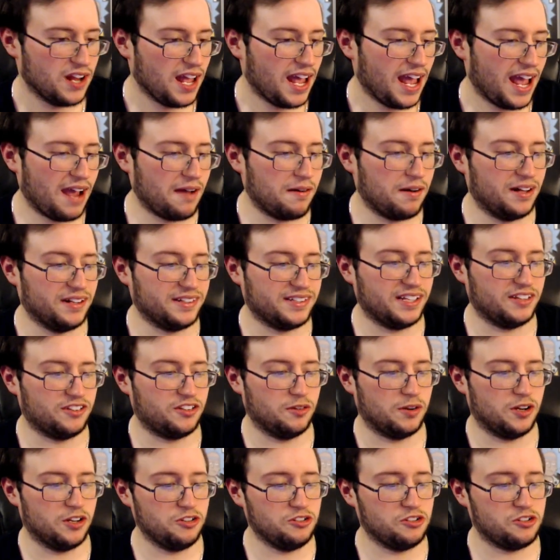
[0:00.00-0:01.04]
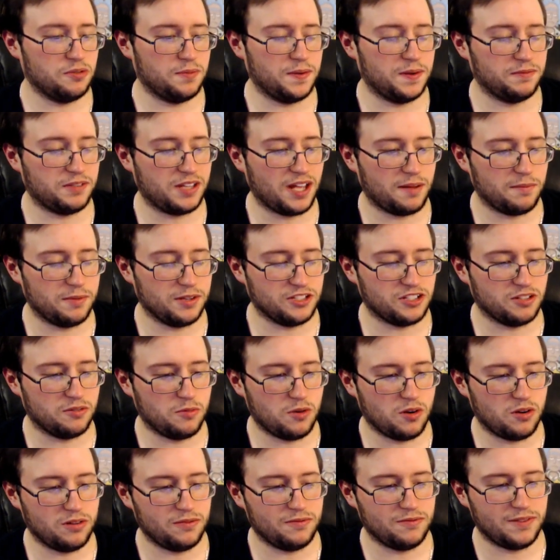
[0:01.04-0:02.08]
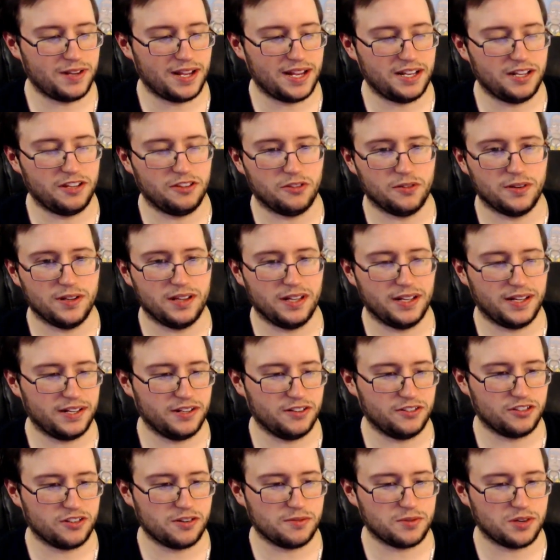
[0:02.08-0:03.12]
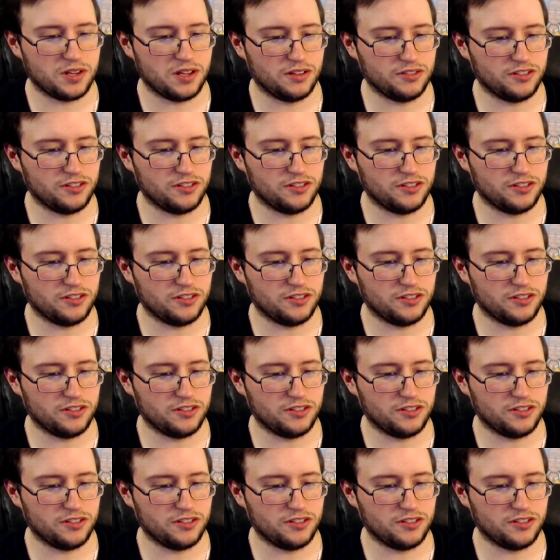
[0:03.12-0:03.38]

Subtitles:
Anyway, let's get to it. Unusual Memes Compilation 183, link in the description. Let's